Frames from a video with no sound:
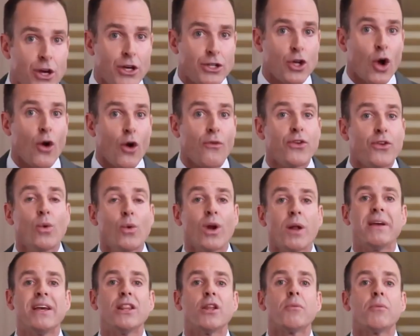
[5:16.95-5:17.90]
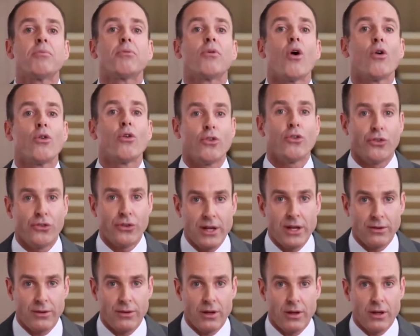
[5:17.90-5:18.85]
So if you want to be in the broker
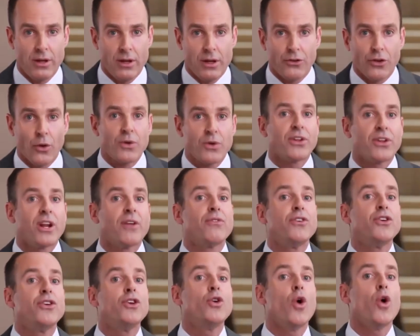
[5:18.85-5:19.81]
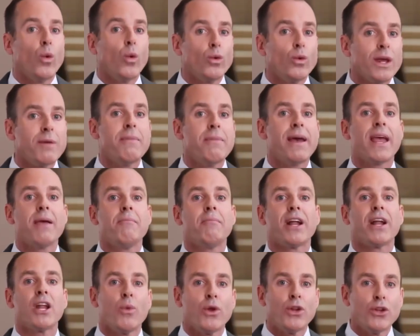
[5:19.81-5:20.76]
seat, so instead of you only making
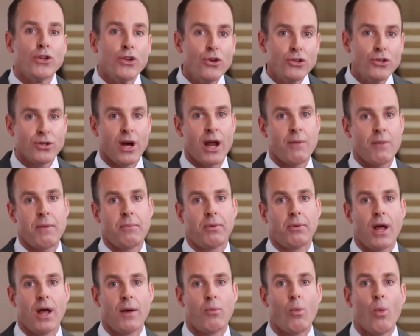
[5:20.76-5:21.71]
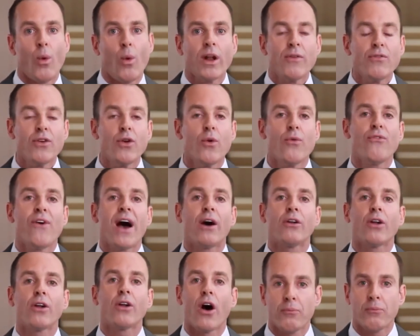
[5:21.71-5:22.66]
money when you sign people up, what if you
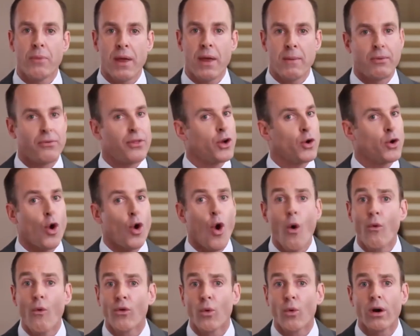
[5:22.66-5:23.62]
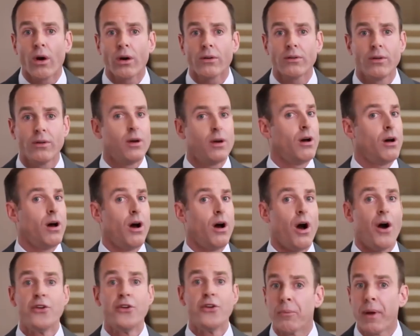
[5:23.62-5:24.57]
found other people that are overworked,
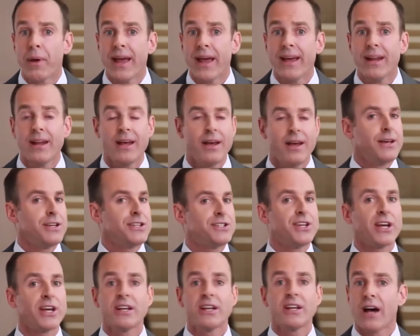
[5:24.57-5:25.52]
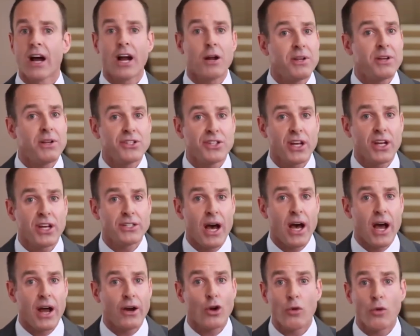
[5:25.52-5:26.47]
underpaid, sick and tired of being sick and
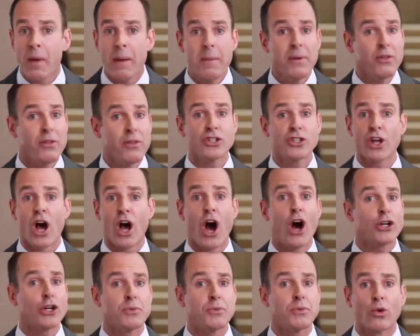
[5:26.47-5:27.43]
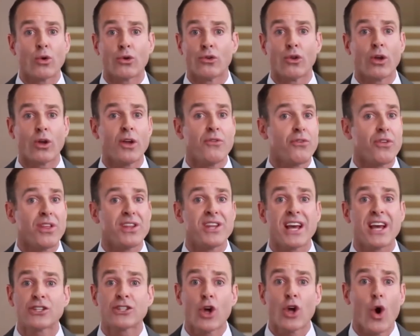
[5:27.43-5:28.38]
tired, or maybe they're just entrepreneurs looking for the
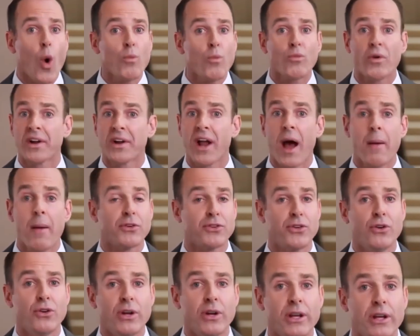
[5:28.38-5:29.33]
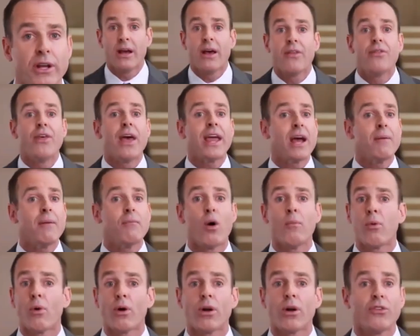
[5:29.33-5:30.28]
next home run opportunity. They come
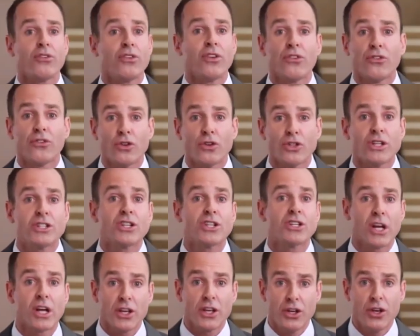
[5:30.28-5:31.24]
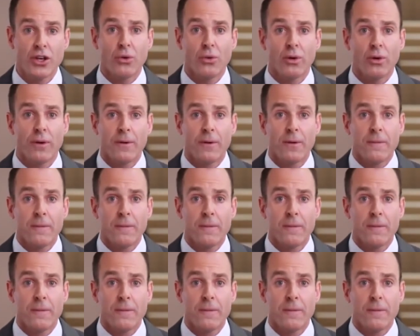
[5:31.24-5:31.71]
on board as an associate just like you.